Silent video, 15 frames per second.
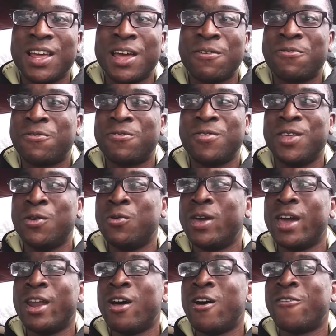If you
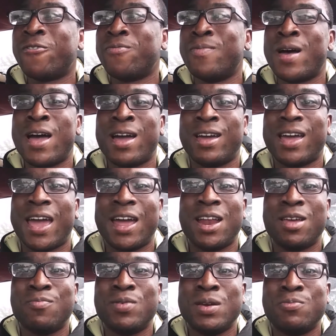get off by
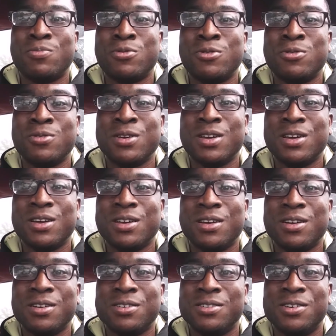hating people,
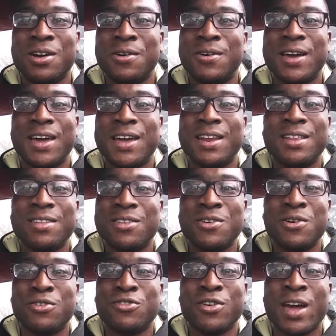go ahead and
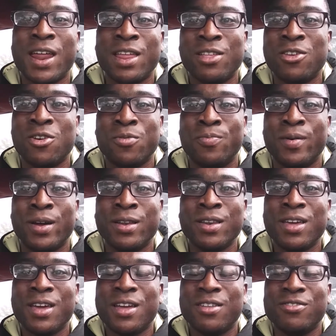do what you gotta do, but
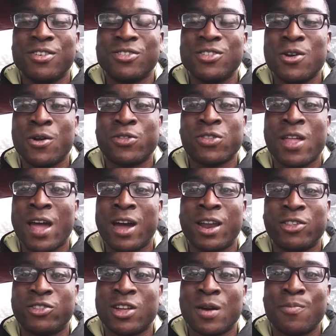just know it's not
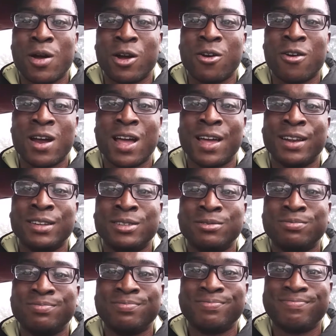gonna stop our
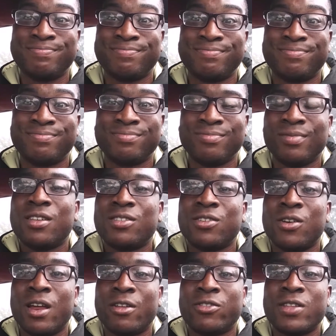grind.
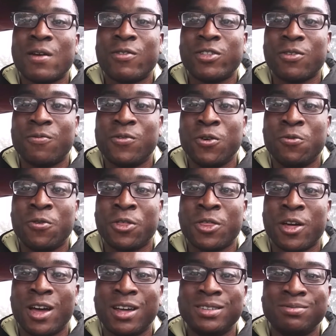So now it's time for some food for
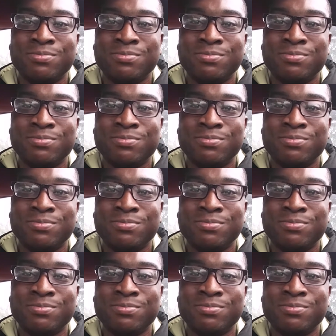thought.